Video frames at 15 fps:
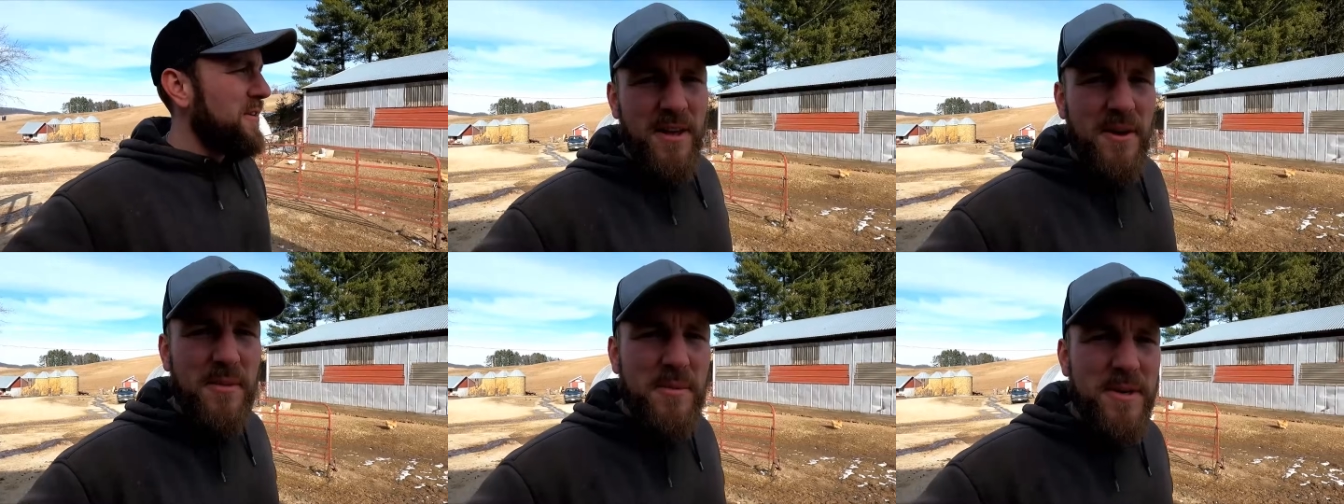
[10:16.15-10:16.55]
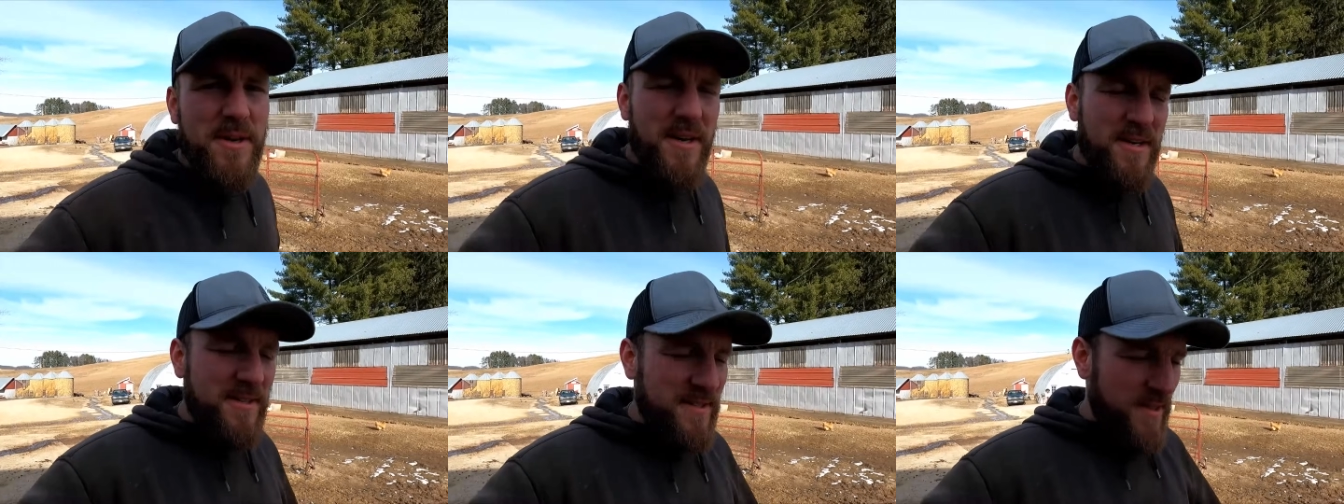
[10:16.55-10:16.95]
It'll be
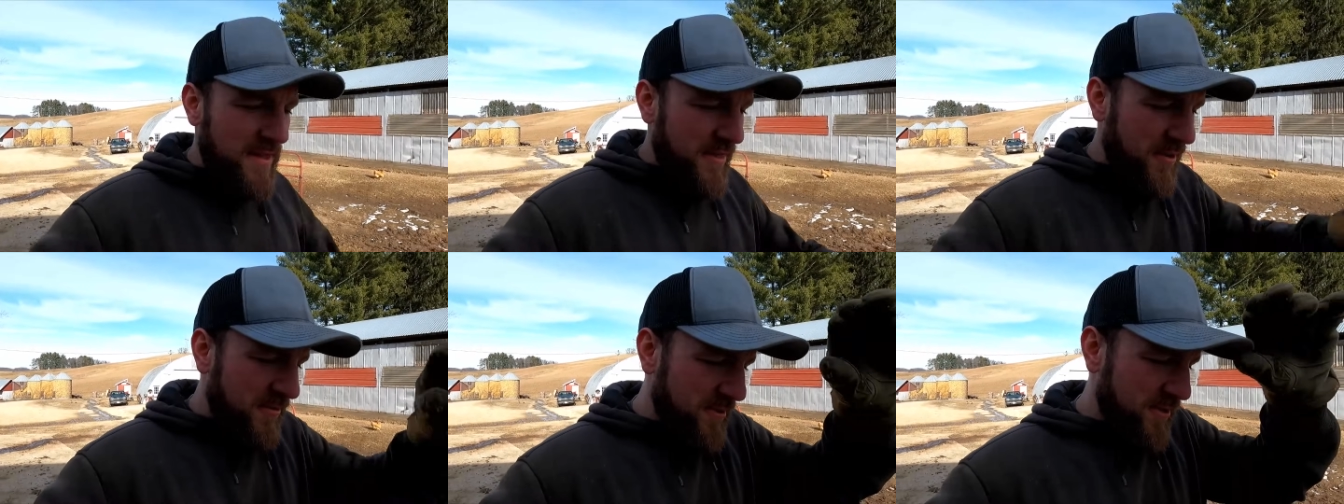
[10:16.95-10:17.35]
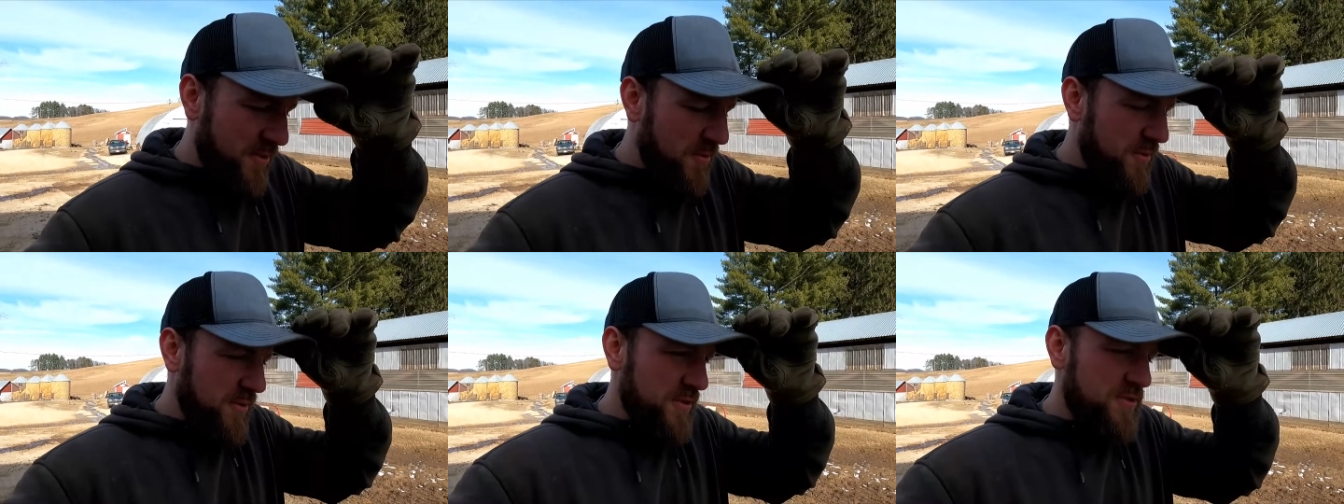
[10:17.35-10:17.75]
nice that those
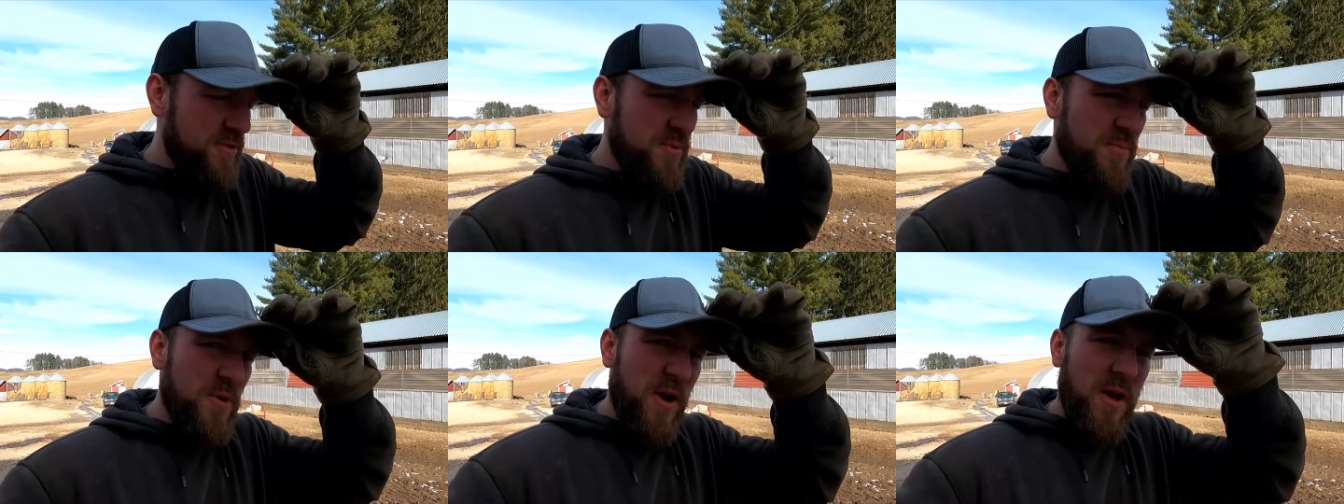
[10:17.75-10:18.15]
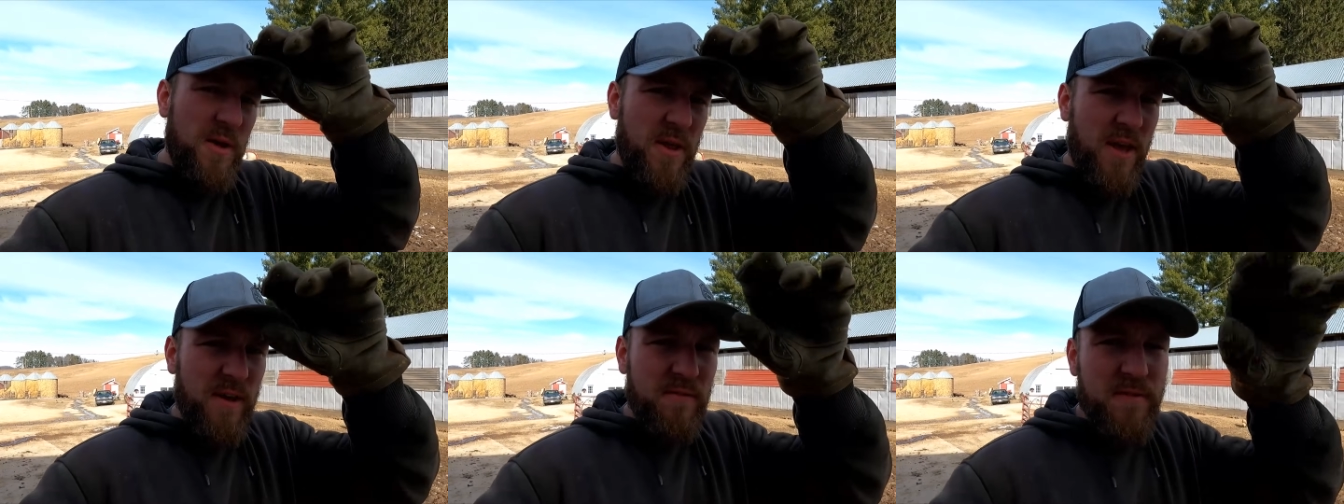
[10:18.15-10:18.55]
two in the super
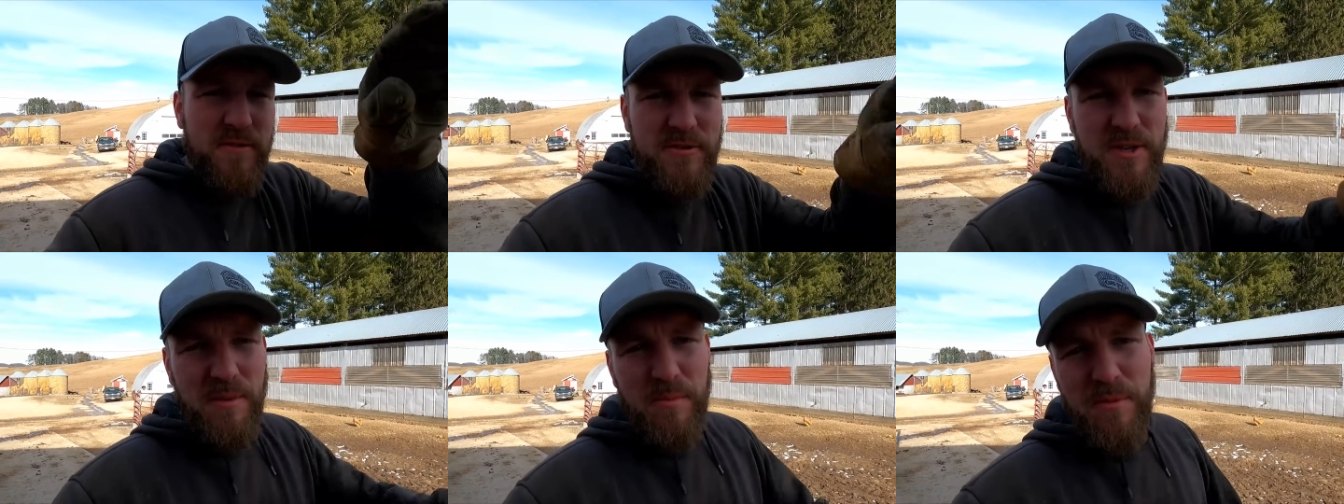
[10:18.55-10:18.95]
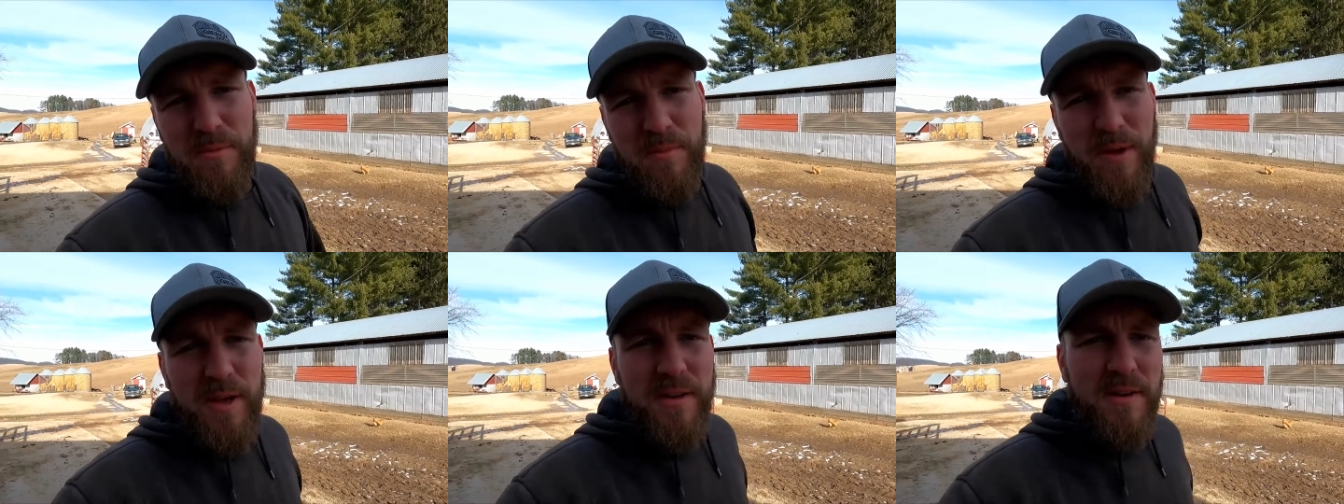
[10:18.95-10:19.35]
hut have their
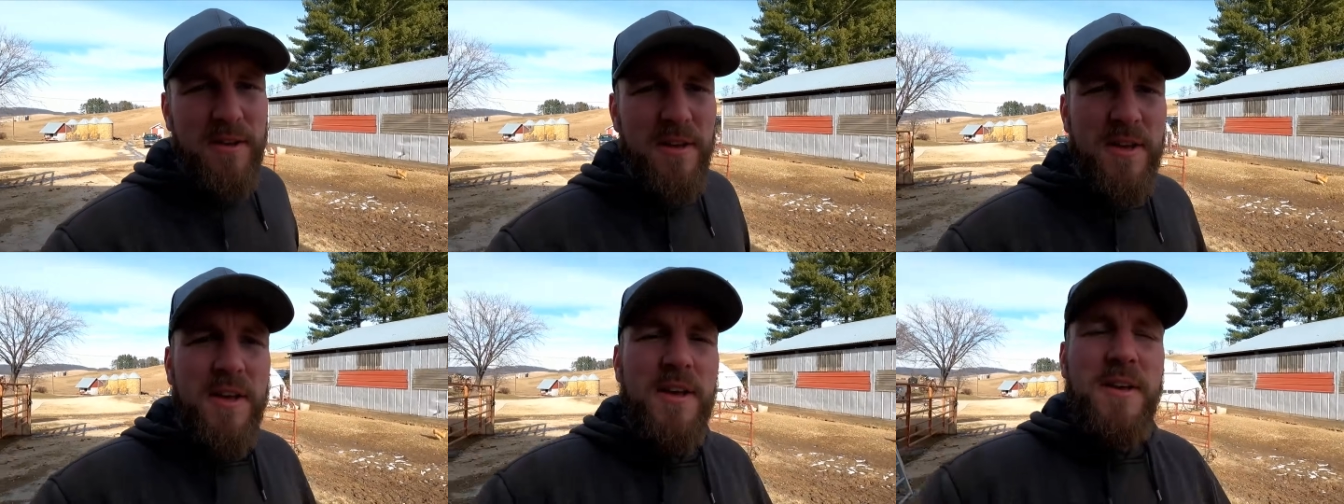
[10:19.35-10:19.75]
separate pen.